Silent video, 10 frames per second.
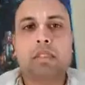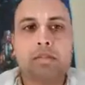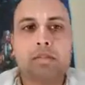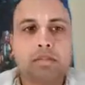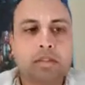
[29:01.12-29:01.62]

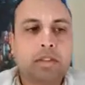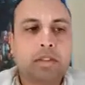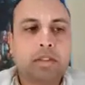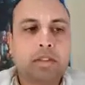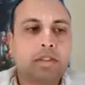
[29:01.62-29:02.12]
of
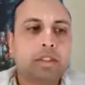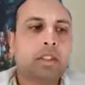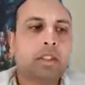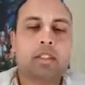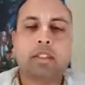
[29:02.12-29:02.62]
avidya,
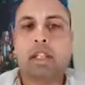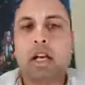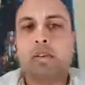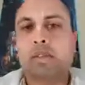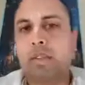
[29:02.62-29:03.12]
and the
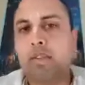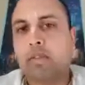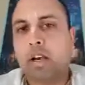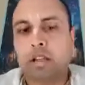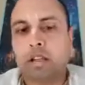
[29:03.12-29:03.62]
clouds of
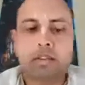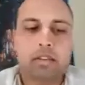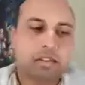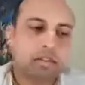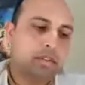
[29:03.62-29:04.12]

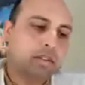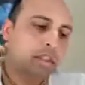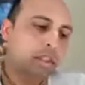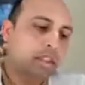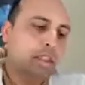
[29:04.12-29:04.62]
anarthas.
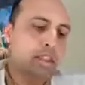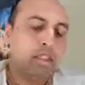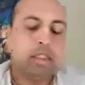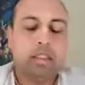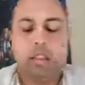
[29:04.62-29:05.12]

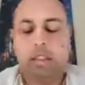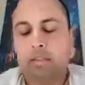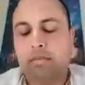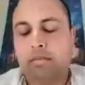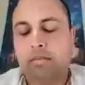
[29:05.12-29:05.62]

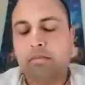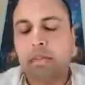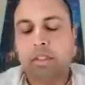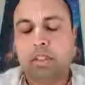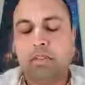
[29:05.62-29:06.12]
The
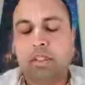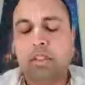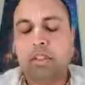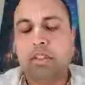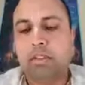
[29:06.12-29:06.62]
mist of
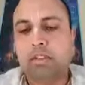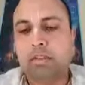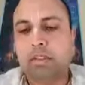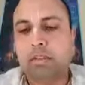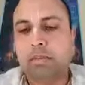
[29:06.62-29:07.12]
ignorance
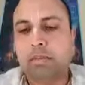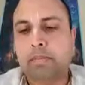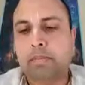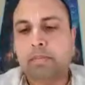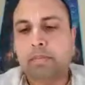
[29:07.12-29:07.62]

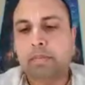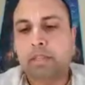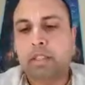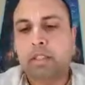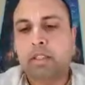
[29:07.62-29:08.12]

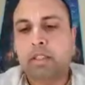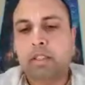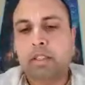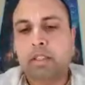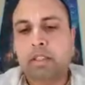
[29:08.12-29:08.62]

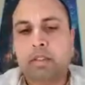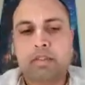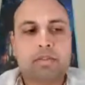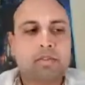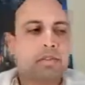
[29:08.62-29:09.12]
are of
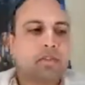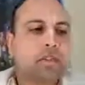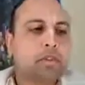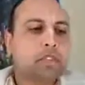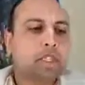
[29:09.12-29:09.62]

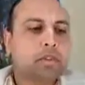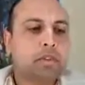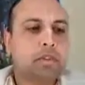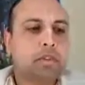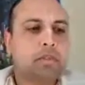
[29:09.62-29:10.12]
four
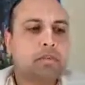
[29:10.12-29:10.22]
types.